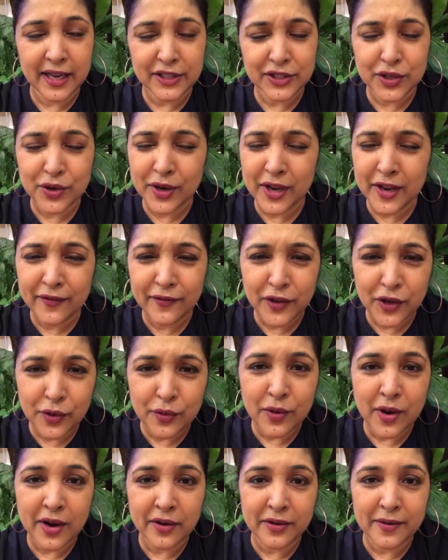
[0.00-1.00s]
So if
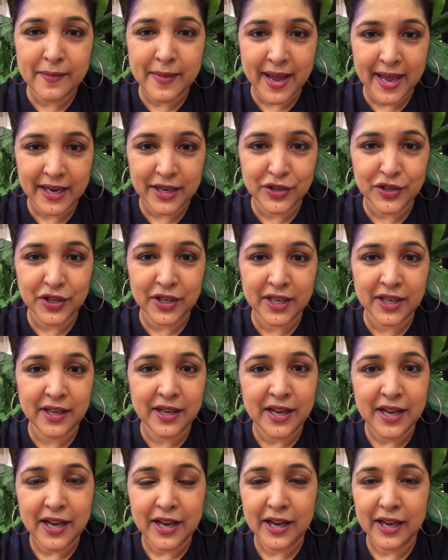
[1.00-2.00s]
you are a manager,
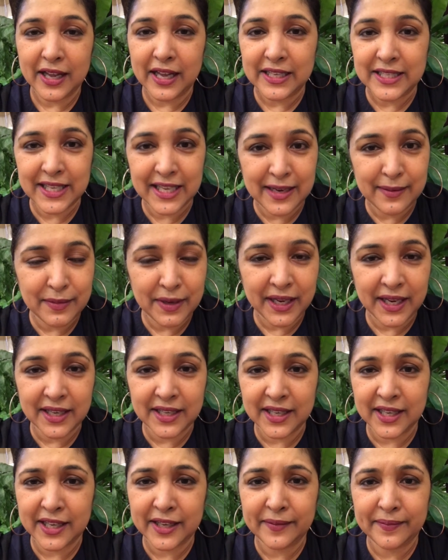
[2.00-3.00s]
a team
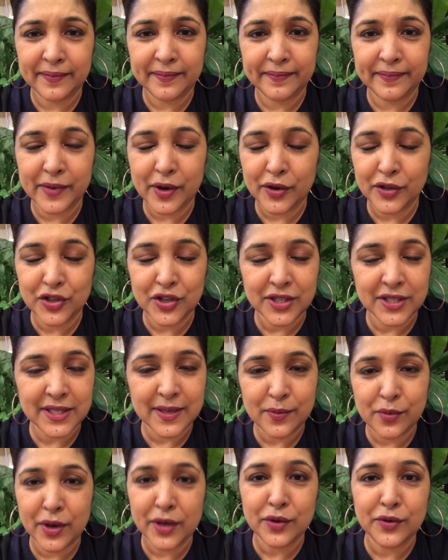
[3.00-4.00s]
leader, or just
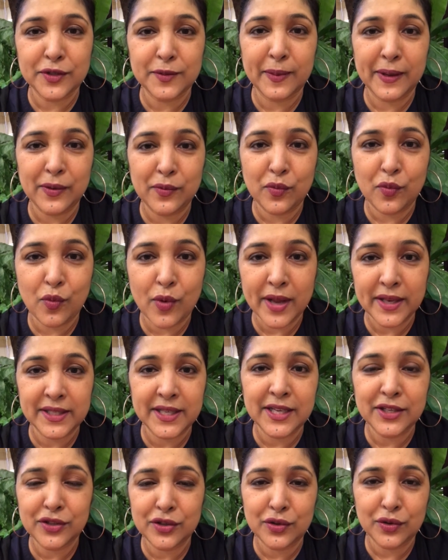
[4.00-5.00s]
someone who's been
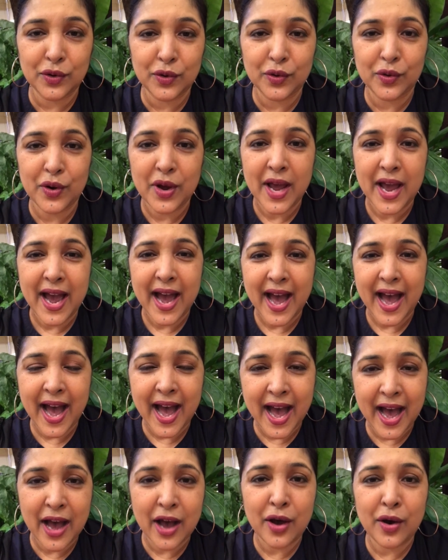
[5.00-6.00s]
wanting to know
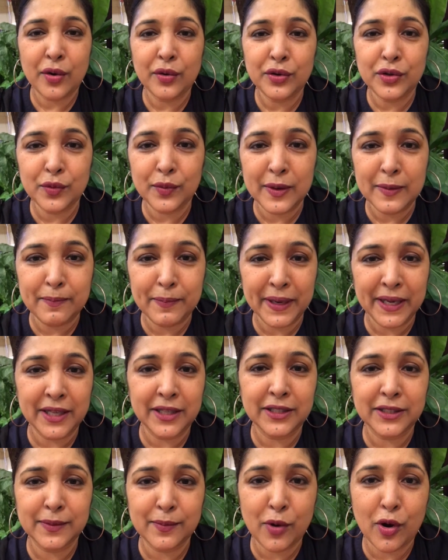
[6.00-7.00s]
how do we
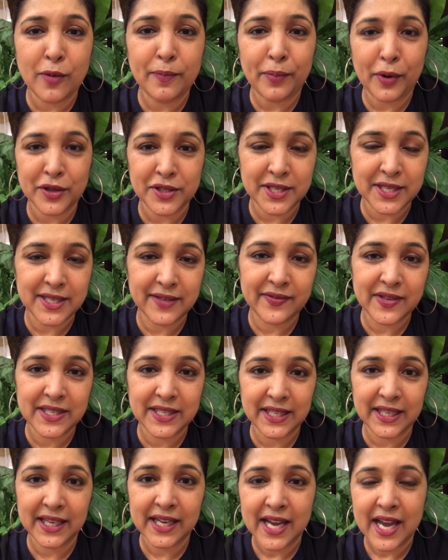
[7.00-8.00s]
build more
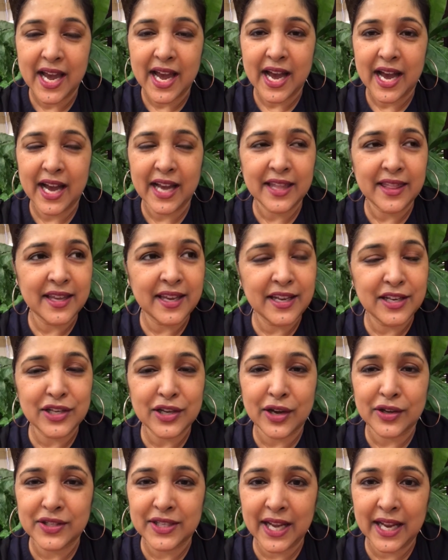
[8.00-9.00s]
positivity either
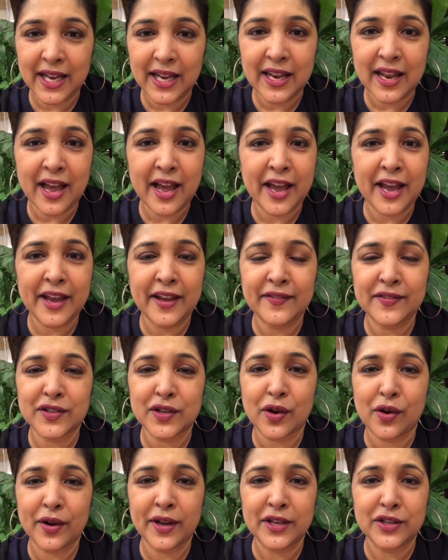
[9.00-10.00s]
into our daily lives
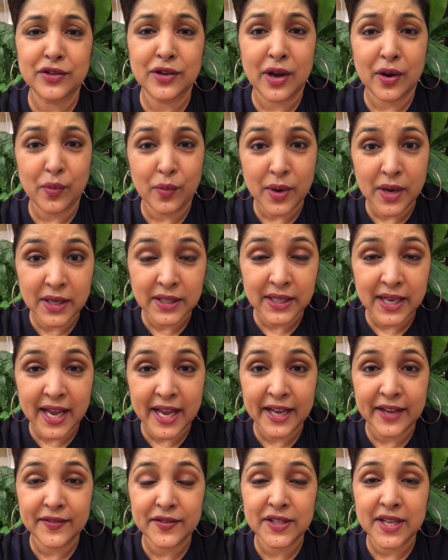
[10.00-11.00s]
or into our work
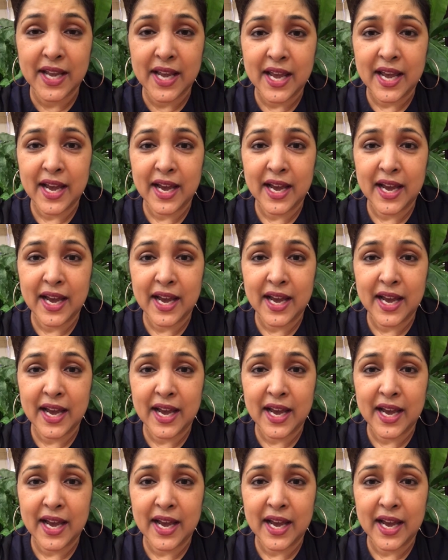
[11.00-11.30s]
lives,